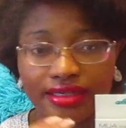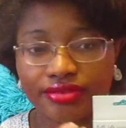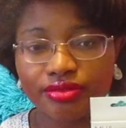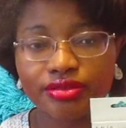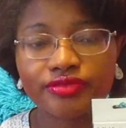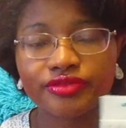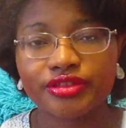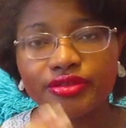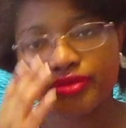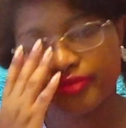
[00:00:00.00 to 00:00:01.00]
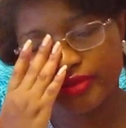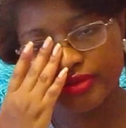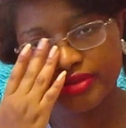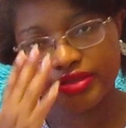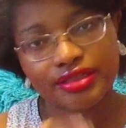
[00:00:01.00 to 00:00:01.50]
I don't even know if there
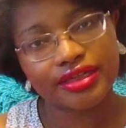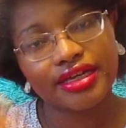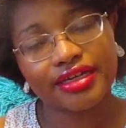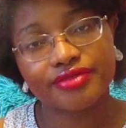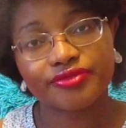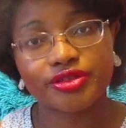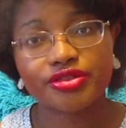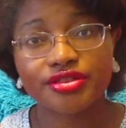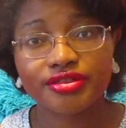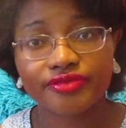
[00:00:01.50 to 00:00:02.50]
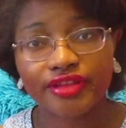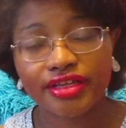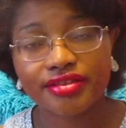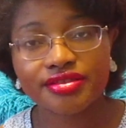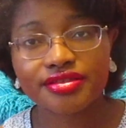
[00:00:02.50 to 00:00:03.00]
is like a high-end version of
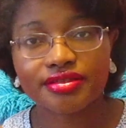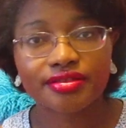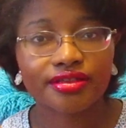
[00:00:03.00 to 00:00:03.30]
this.